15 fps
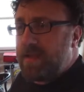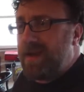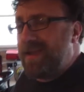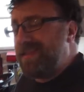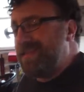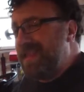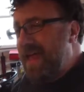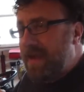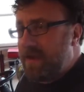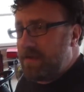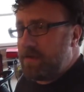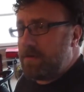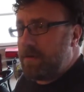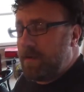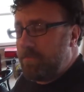that I
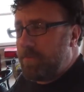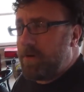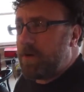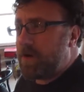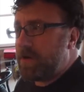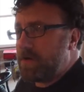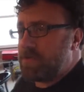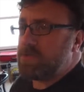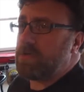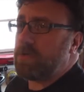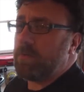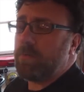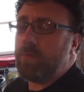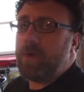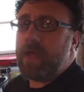park it a
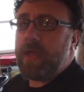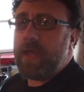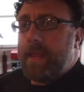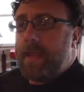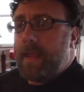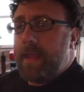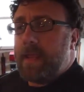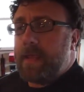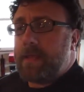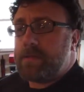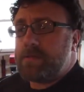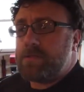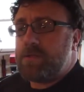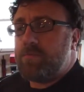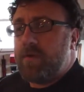certain way,
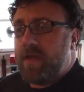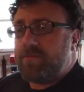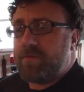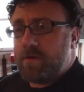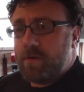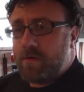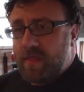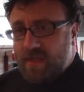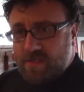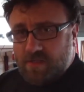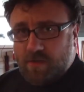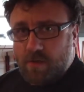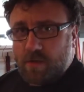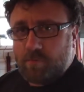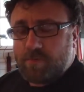and you would have to know that
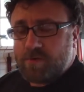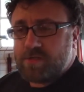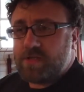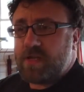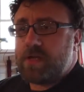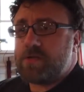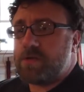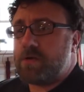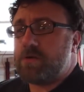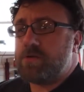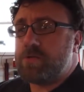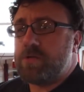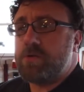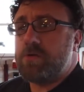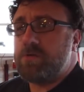starting procedure
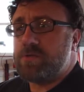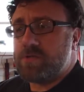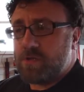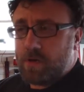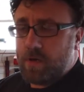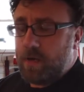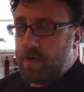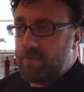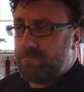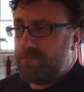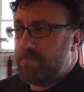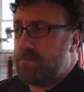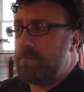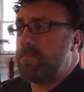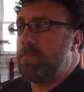to start it.
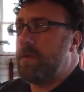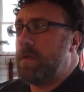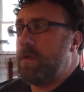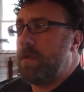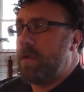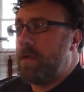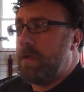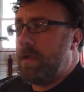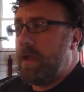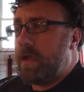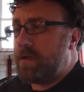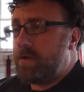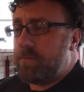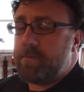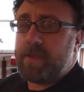It
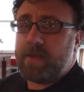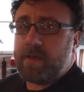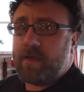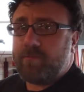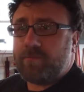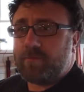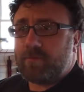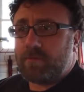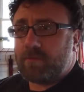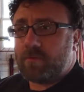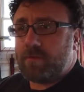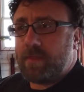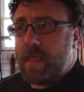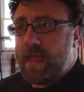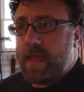could be enough
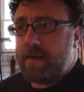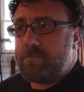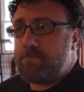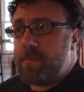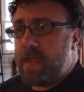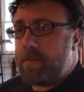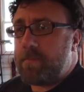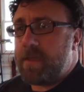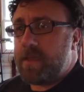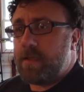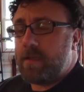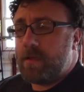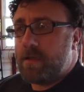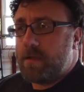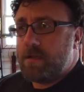that maybe
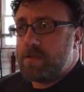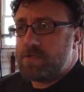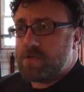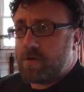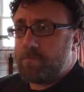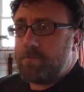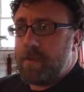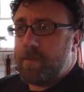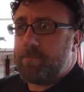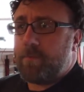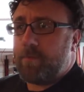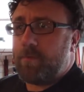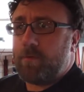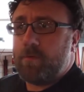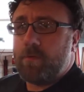certain
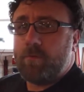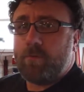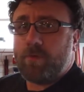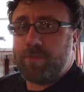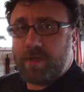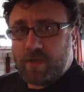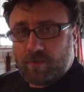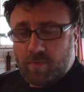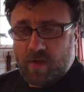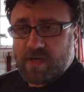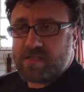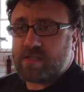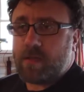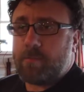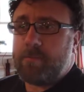people will think
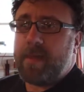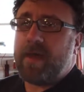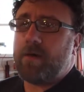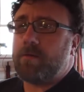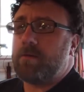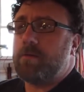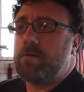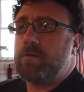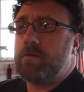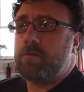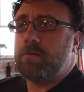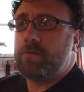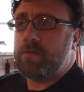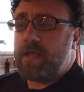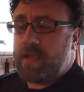twice about
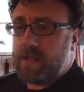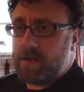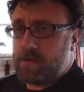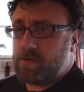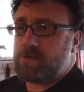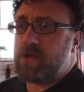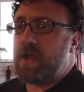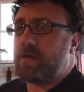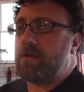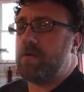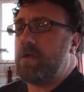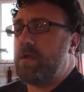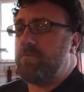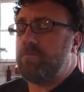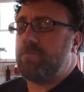taking your tractor
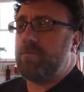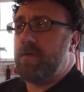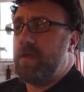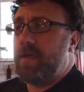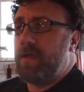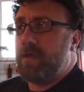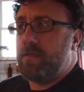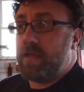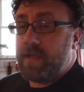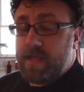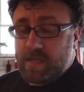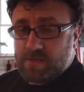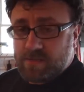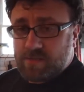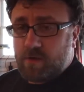if they
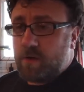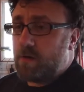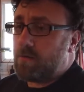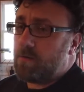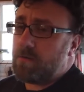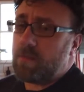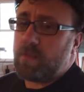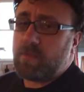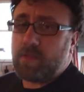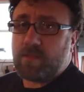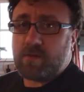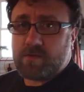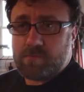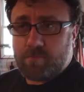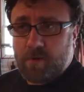can't start it or they think
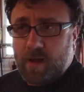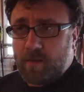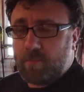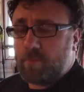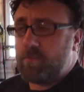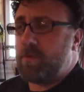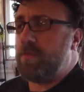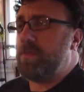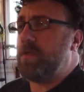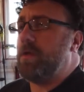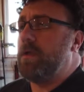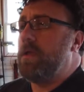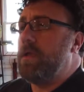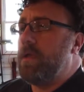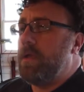there's a problem with it.
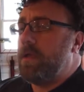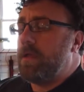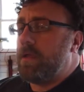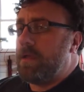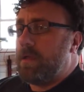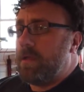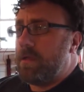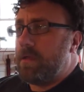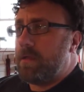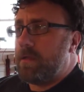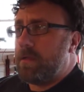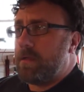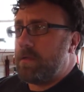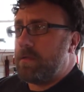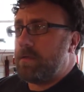
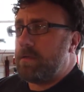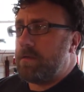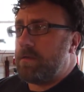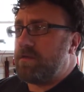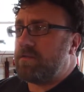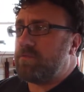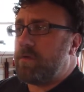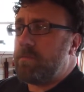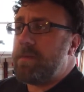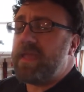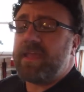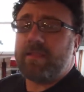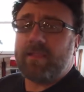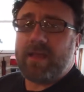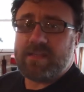You just want to make
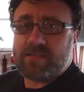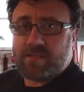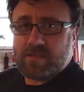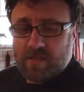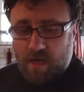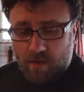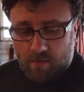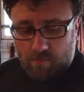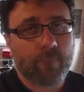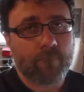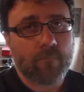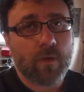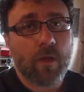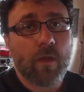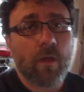it less desirable.
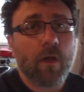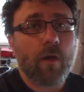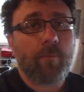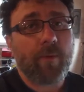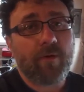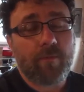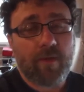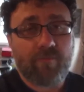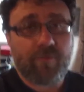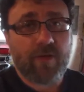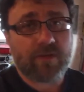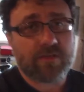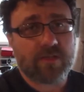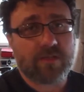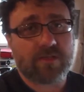Hope everybody
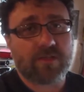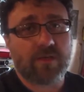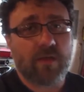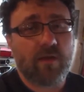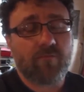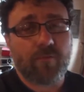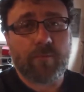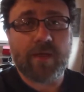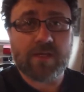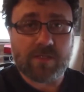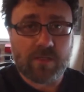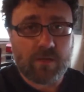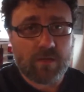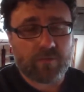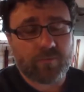finds this
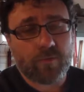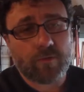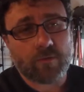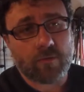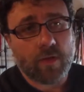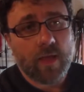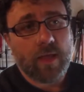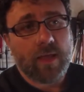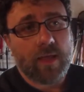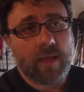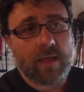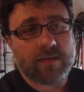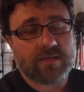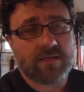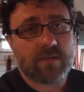information useful.
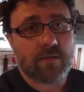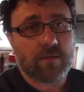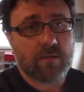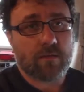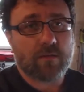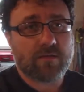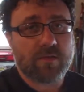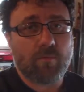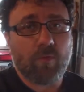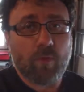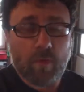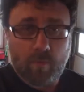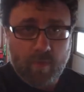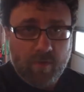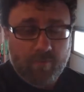It's some of
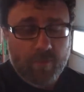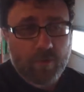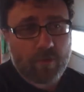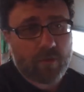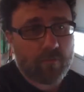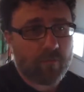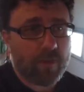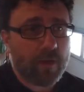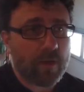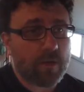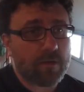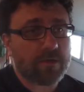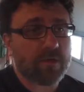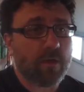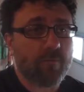what we've learned over the
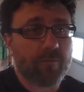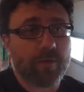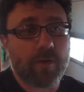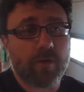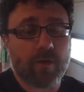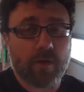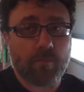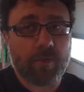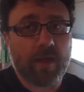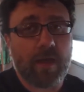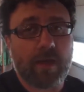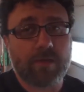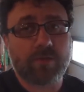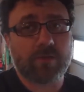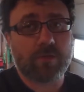years. Hopefully you can apply
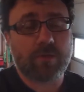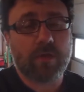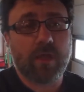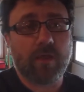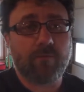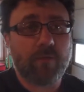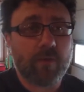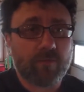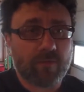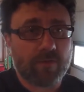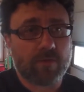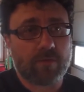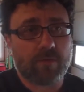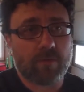it if you have to